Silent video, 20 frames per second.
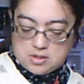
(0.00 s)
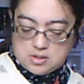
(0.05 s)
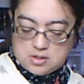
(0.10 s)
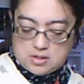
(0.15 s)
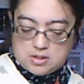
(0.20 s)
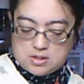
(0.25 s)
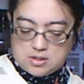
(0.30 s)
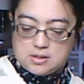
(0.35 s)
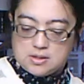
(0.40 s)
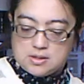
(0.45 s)

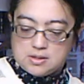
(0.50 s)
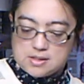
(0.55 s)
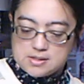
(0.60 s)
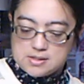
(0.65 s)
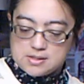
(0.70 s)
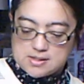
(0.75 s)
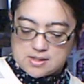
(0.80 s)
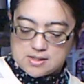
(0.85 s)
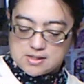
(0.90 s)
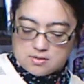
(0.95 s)
And like I
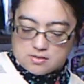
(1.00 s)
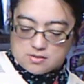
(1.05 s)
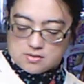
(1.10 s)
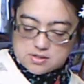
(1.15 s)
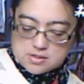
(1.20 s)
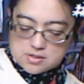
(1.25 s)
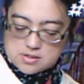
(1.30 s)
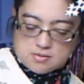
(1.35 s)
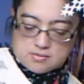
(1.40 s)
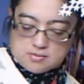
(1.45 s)
said, there is
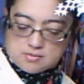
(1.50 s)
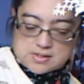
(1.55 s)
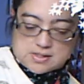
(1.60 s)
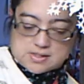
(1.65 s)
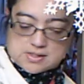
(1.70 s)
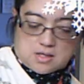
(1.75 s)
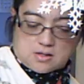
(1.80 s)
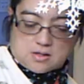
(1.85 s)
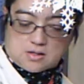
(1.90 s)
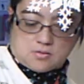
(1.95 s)
no set
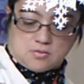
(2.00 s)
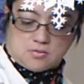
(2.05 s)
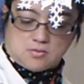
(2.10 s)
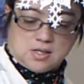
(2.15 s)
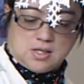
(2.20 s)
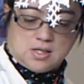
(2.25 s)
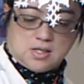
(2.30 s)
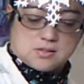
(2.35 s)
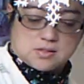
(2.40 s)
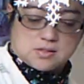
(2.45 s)

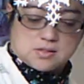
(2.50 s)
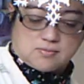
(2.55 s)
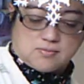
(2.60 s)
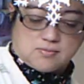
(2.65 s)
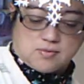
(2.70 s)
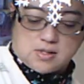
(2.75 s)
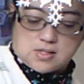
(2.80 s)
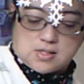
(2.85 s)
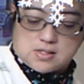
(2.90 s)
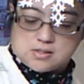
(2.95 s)
ingredients for
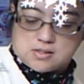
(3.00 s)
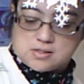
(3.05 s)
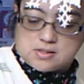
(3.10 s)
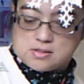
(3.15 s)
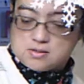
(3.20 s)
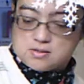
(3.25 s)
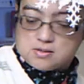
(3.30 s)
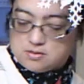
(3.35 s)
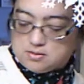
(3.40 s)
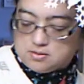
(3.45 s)
this.
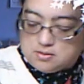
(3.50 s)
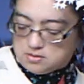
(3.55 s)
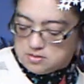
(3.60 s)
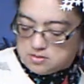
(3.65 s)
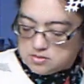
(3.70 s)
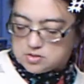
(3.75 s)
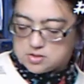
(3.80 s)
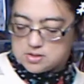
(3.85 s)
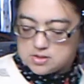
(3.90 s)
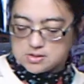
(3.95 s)
You're
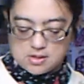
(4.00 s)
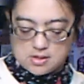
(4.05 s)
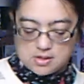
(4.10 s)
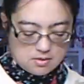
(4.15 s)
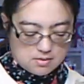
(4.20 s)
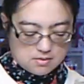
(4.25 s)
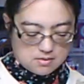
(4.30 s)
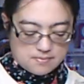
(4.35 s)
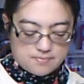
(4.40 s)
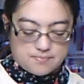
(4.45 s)
just kind
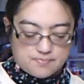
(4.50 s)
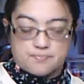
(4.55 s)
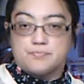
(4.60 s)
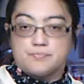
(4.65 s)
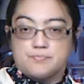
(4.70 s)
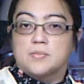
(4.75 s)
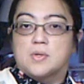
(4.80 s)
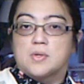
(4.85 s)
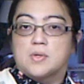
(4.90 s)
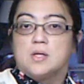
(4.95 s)
of,
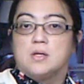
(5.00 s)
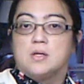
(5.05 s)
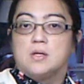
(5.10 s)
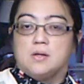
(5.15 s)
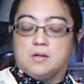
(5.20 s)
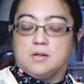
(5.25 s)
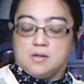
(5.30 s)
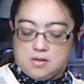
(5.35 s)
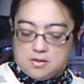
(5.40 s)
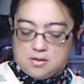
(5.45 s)

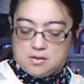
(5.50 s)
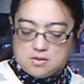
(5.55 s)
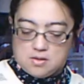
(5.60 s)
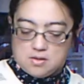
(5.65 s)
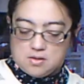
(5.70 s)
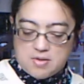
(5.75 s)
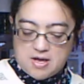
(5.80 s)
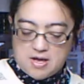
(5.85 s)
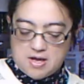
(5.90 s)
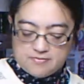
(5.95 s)
I'm
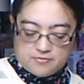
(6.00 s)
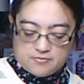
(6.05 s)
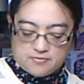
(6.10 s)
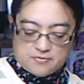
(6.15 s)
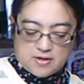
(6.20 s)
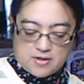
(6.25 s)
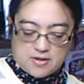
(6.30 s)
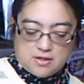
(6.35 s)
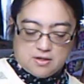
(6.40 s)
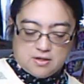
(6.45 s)
having
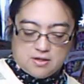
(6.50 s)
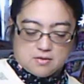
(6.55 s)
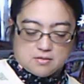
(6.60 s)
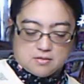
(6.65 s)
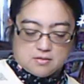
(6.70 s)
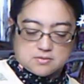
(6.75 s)
fun here.